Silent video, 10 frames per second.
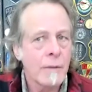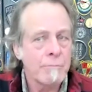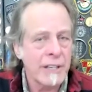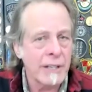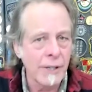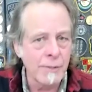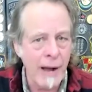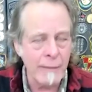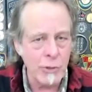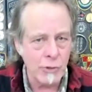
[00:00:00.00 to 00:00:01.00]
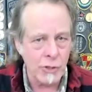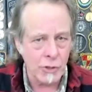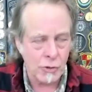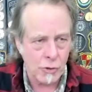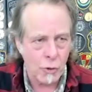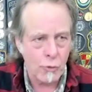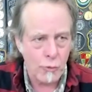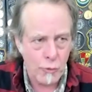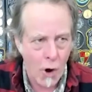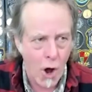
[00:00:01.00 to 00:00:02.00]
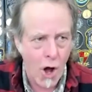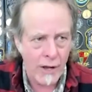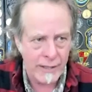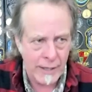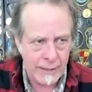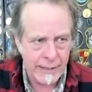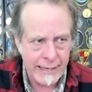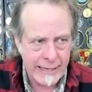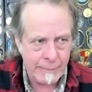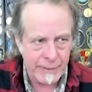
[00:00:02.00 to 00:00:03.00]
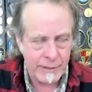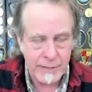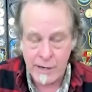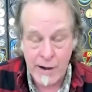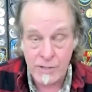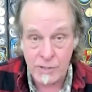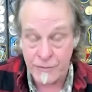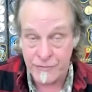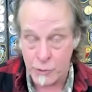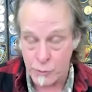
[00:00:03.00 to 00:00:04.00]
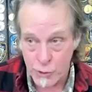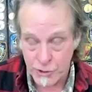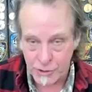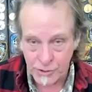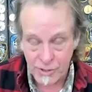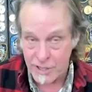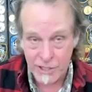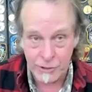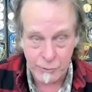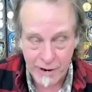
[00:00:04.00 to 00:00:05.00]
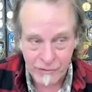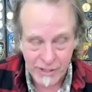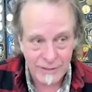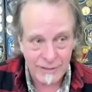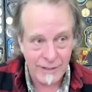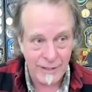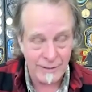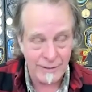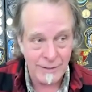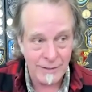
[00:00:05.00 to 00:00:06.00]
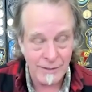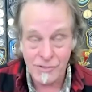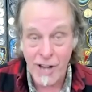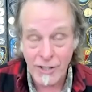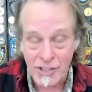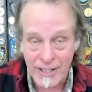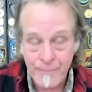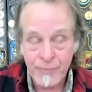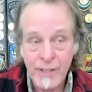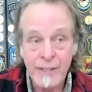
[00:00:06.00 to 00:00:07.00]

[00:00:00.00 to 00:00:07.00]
Because my music is so raw and uninhibited, dare I say ferocious and irreverent and sexy,